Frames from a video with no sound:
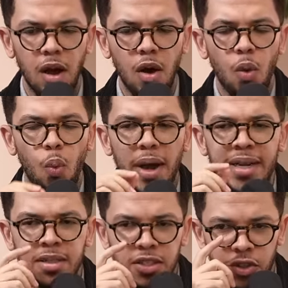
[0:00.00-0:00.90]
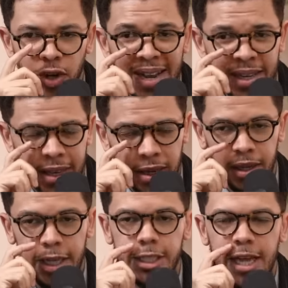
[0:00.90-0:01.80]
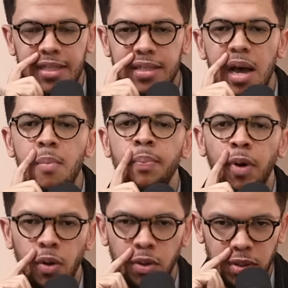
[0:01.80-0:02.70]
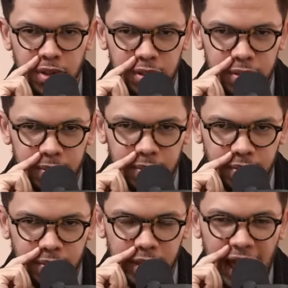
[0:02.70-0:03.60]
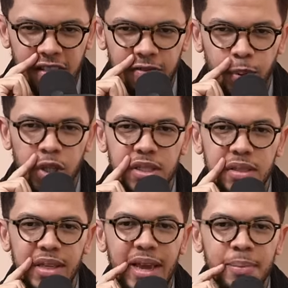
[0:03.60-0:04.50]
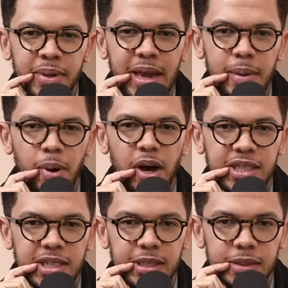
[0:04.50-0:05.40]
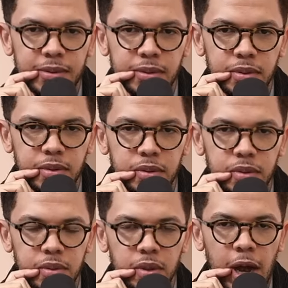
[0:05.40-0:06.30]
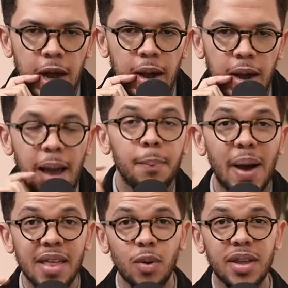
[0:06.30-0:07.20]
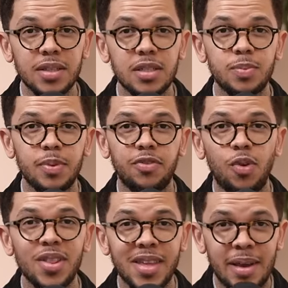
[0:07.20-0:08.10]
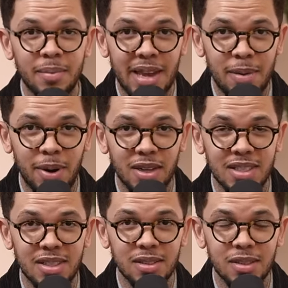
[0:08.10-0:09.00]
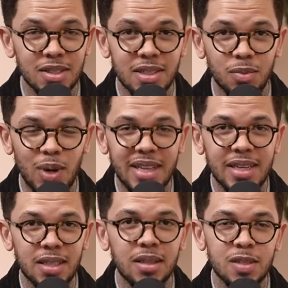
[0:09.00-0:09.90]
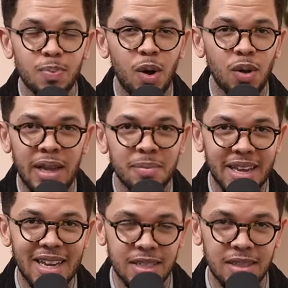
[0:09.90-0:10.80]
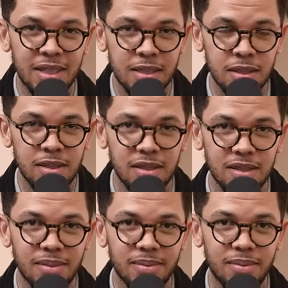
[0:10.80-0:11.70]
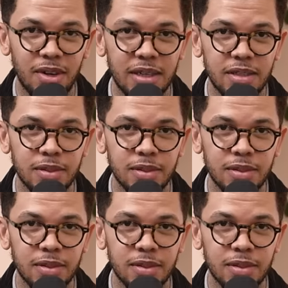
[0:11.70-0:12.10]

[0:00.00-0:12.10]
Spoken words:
What is striking is that some polls have put the MK party, by the way, this is before the MK party, because when they did this poll, MK didn't exist, right?